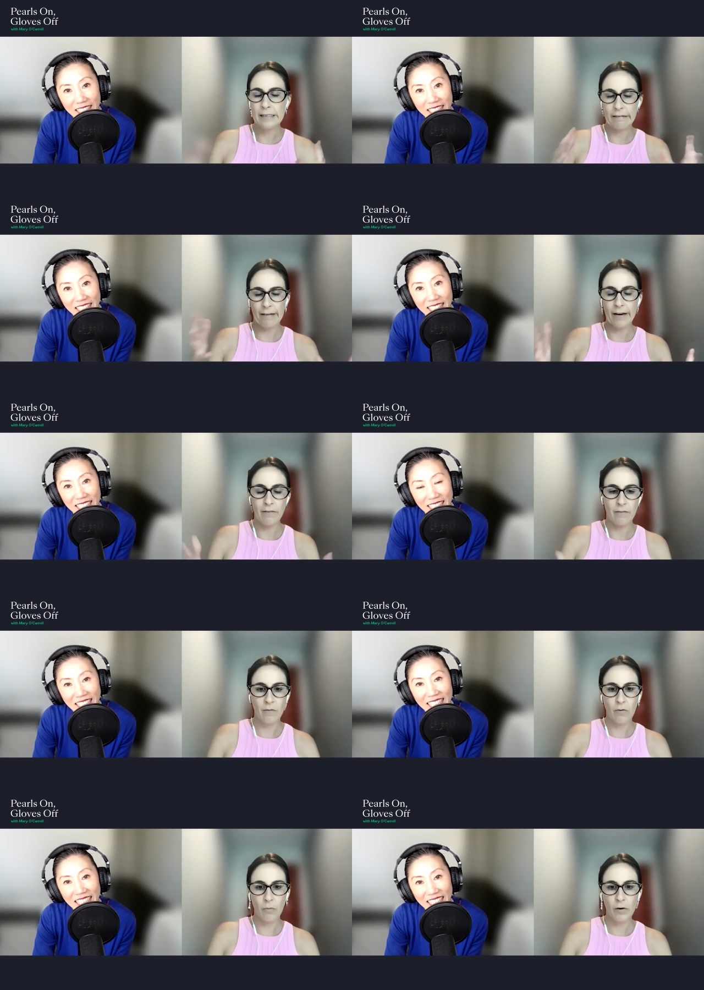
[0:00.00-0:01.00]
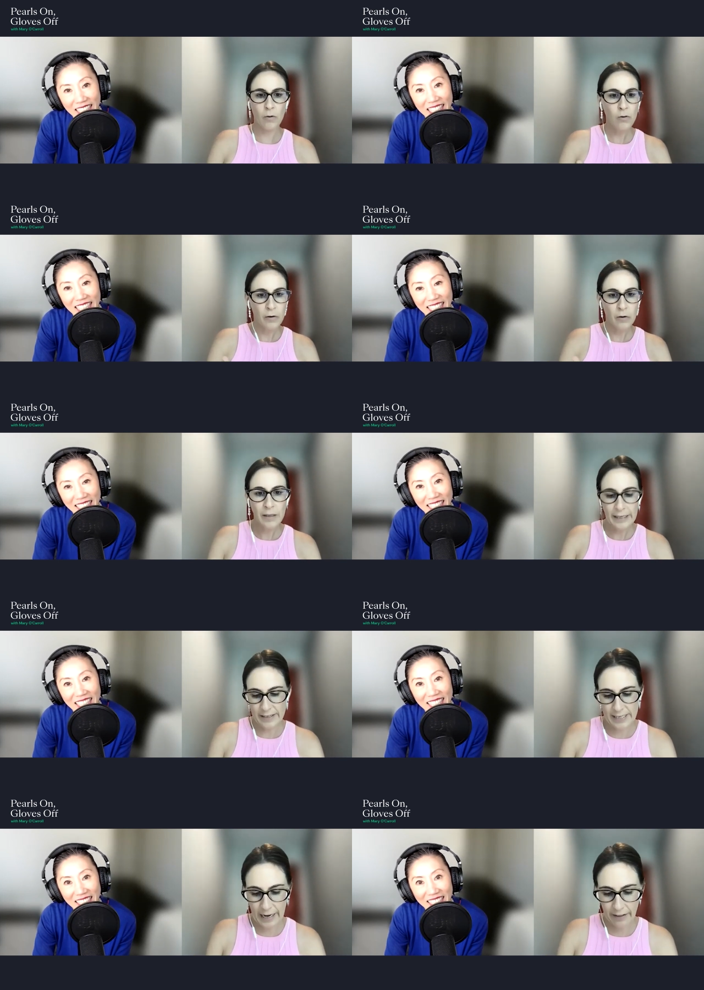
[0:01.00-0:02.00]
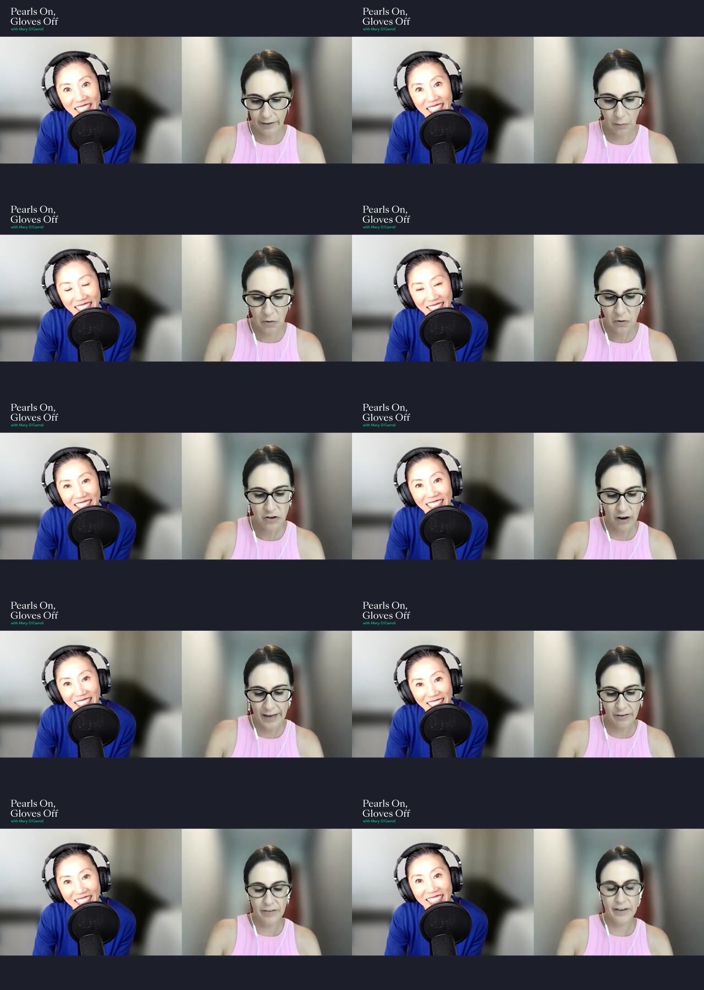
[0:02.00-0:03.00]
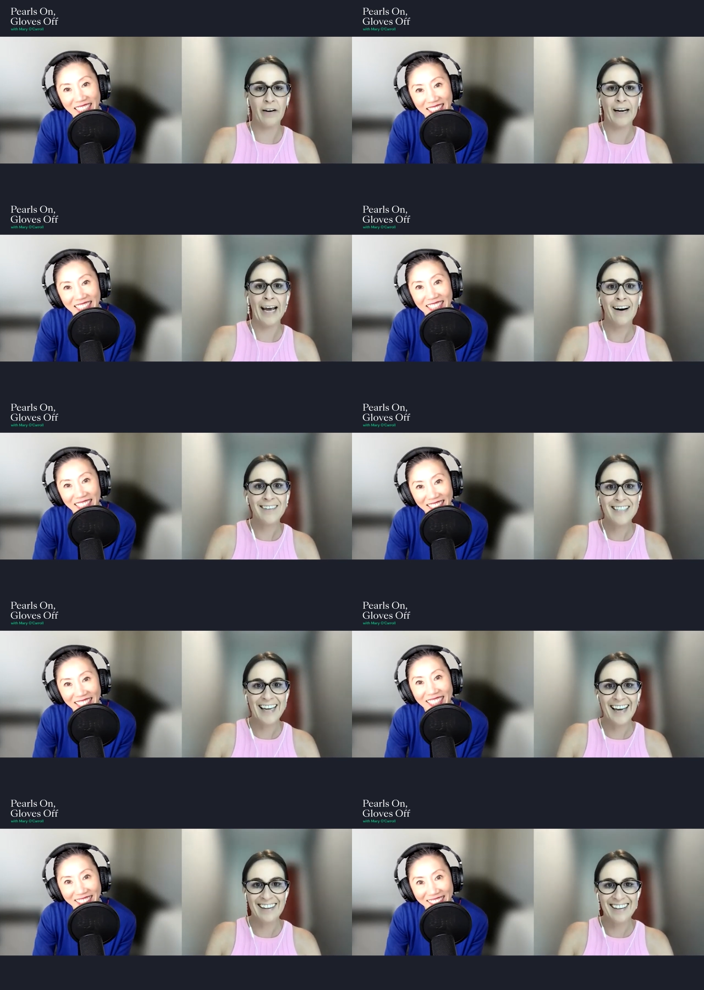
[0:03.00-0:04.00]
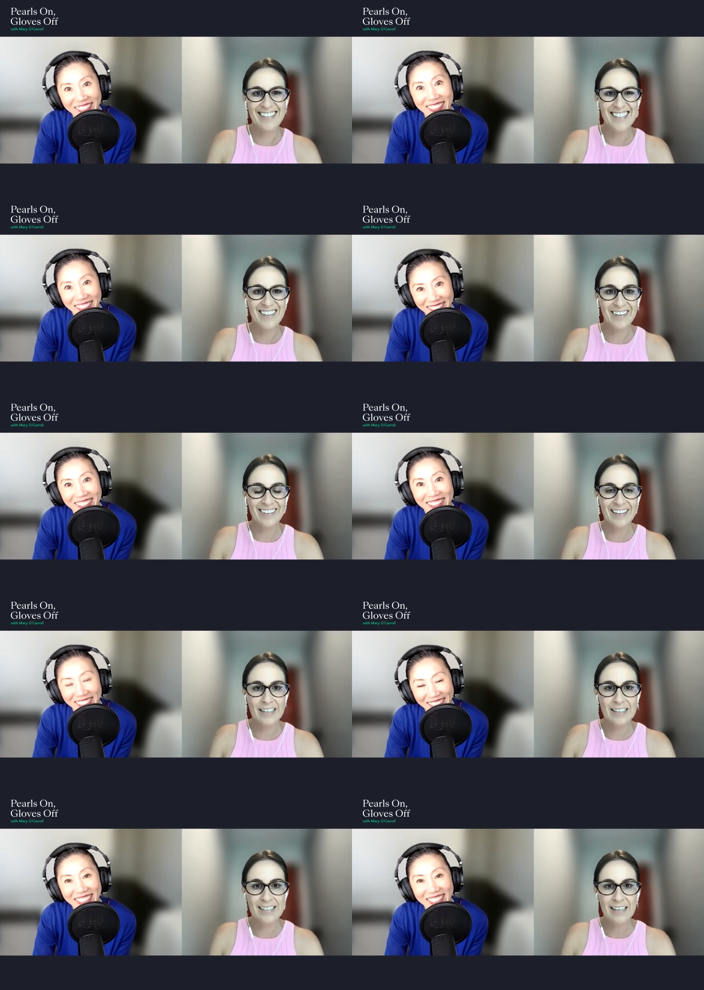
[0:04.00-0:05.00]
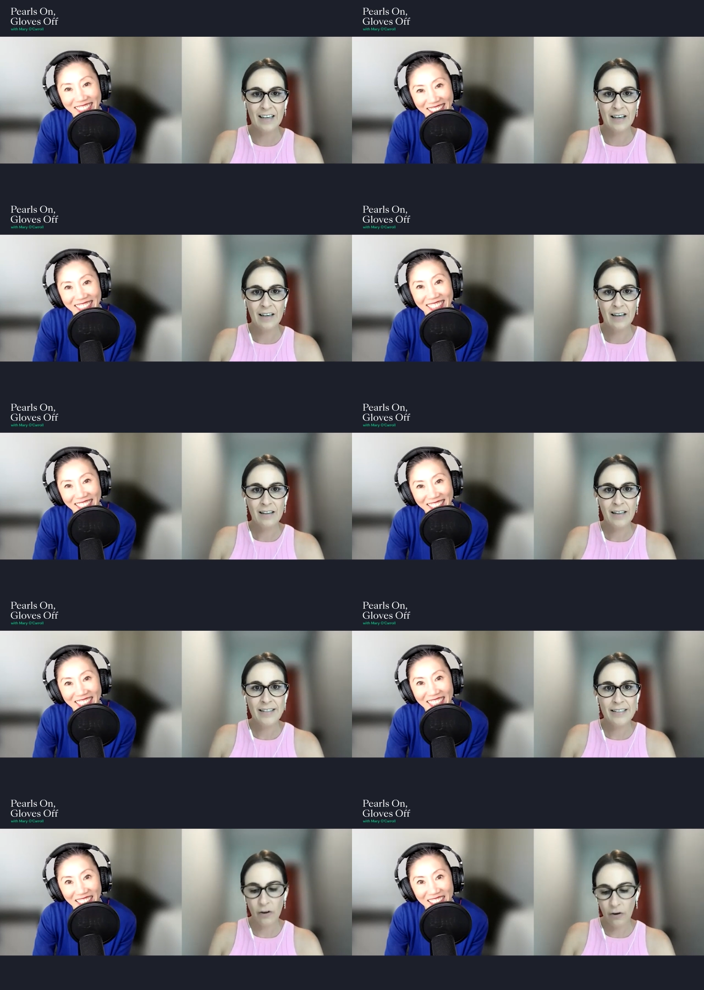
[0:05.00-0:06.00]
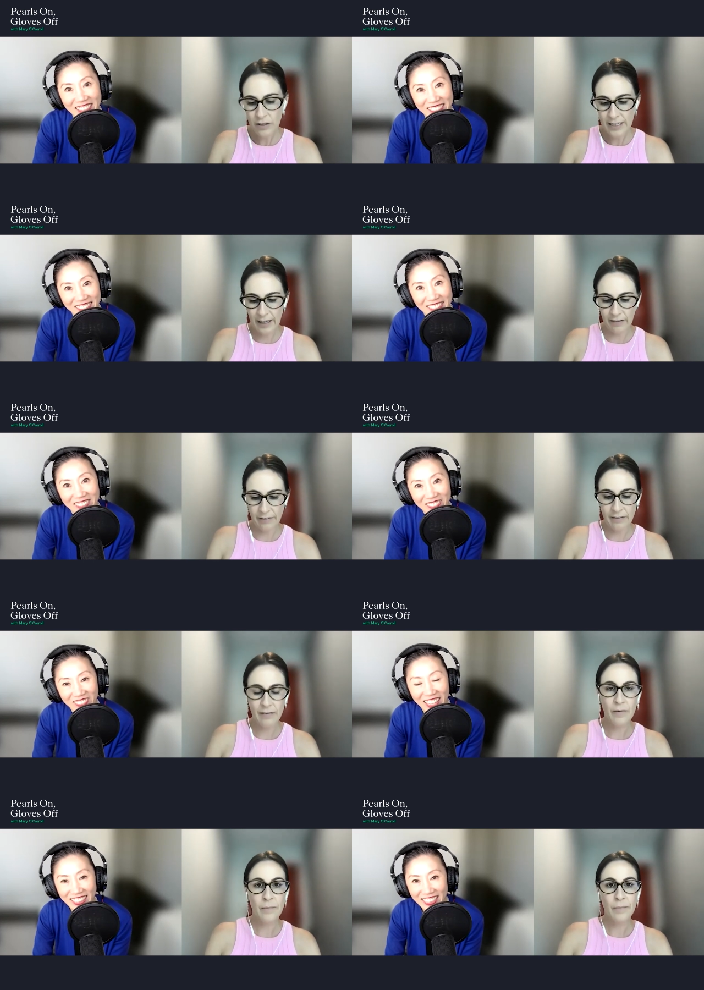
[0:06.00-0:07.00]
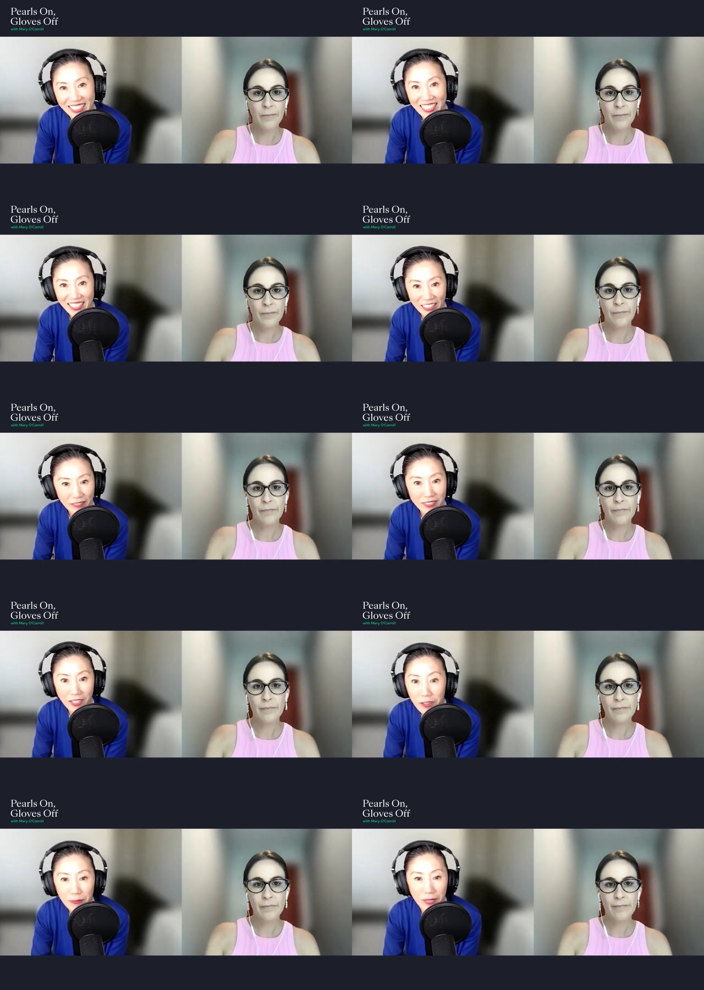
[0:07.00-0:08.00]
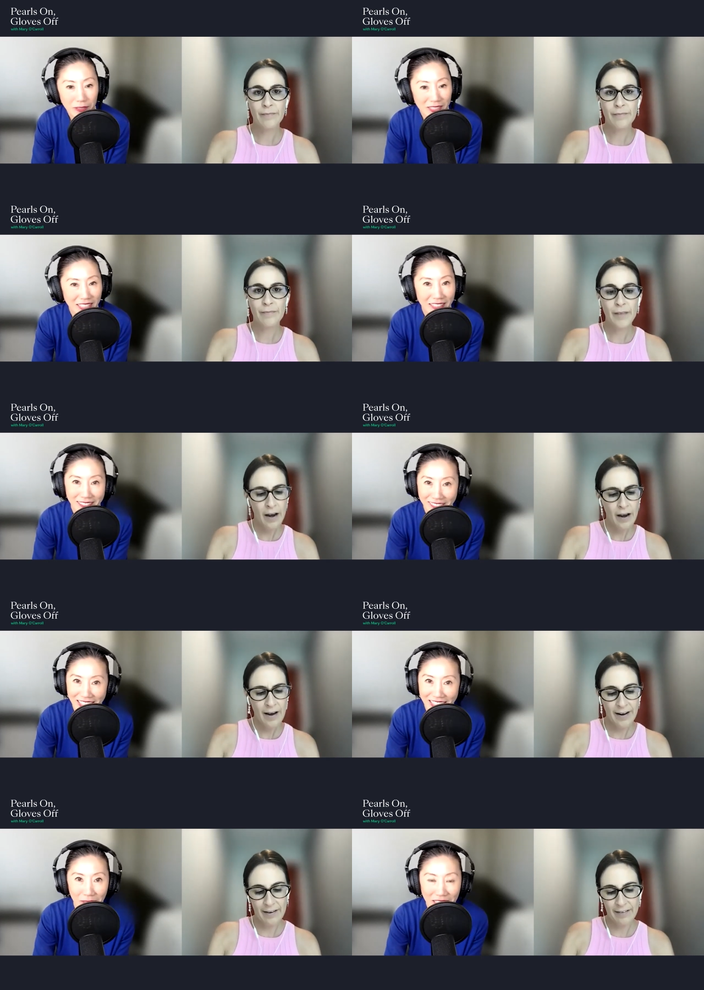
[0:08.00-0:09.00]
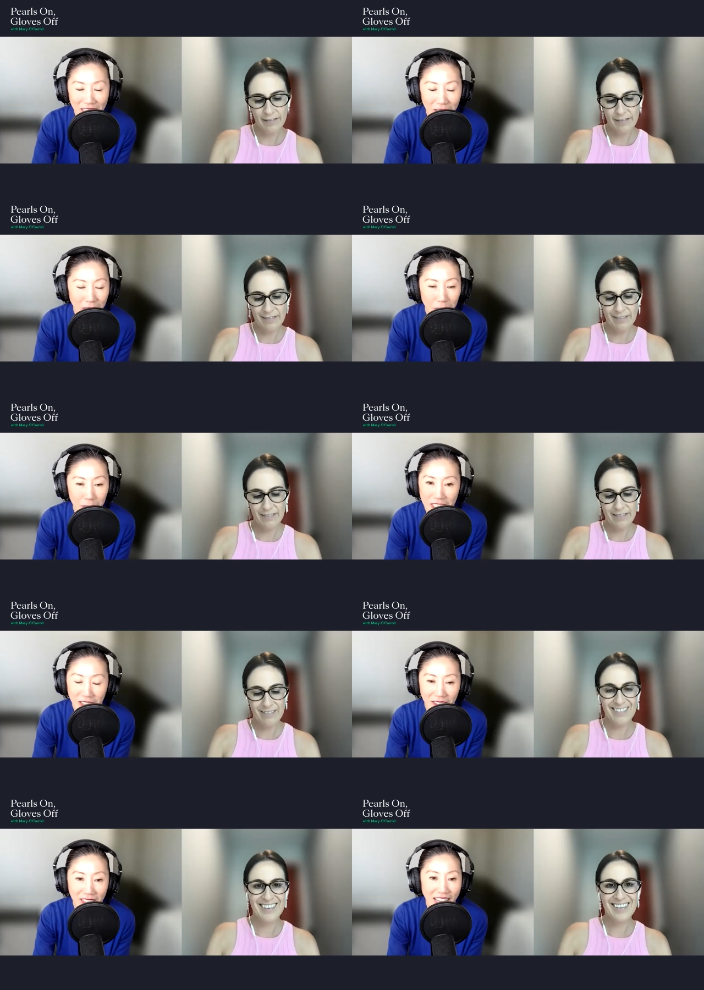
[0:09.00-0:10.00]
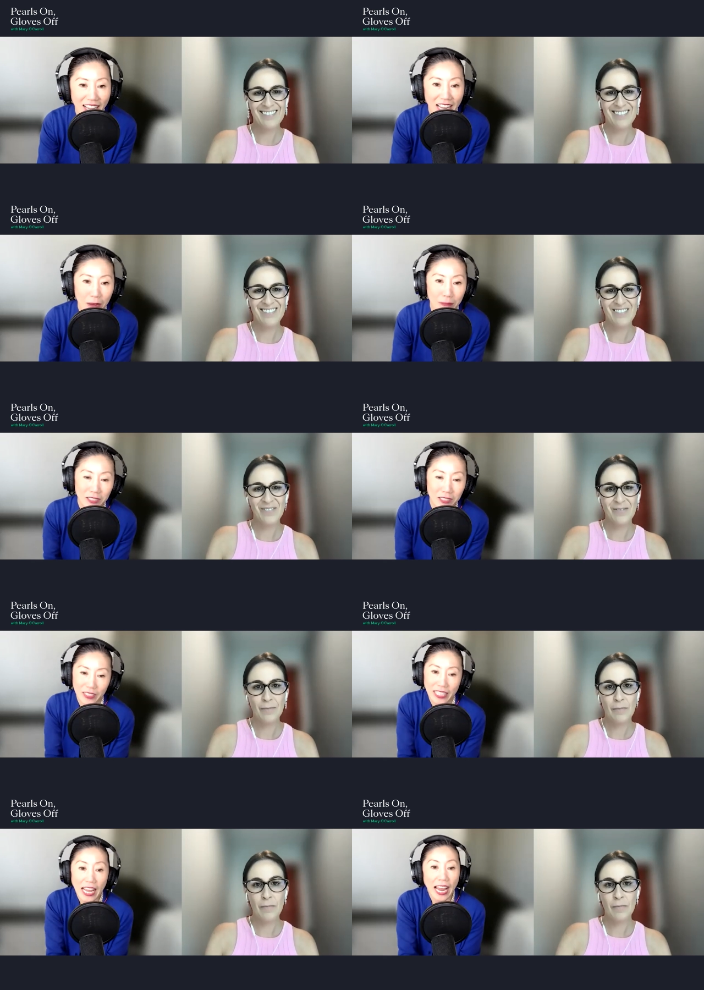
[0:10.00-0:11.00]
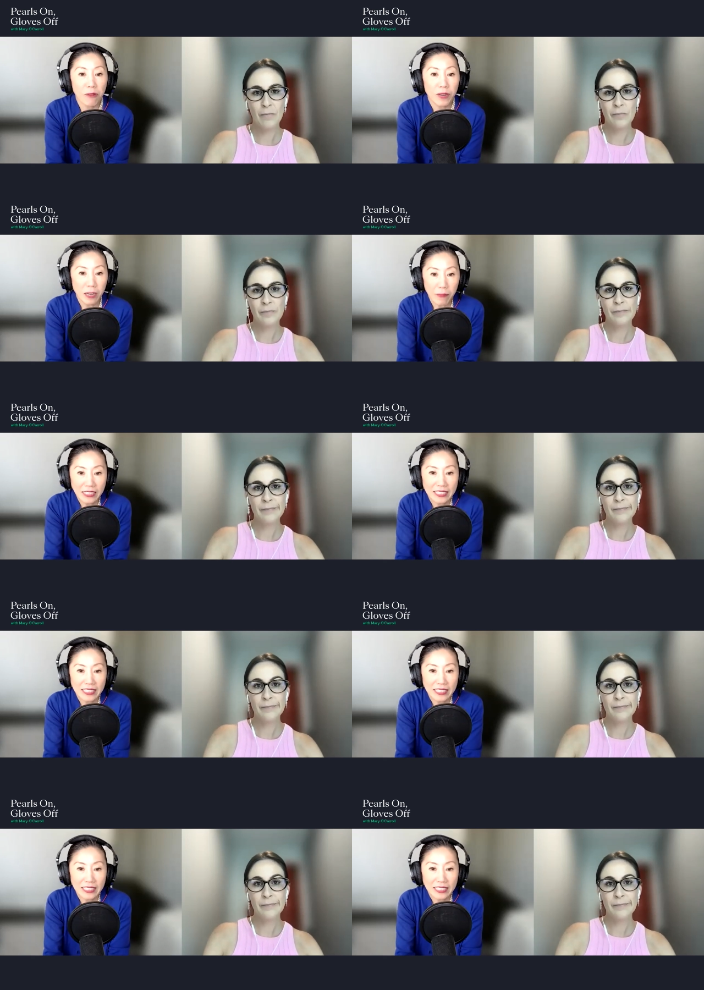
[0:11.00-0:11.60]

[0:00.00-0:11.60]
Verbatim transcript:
Speaker 1: and and we're all we're all in it together. We're all trying to figure it out together. So let's let's
Speaker 2: yeah. learn together. Rising tide lifts all the boats, and yeah, then we can all help each other. Absolutely. And what about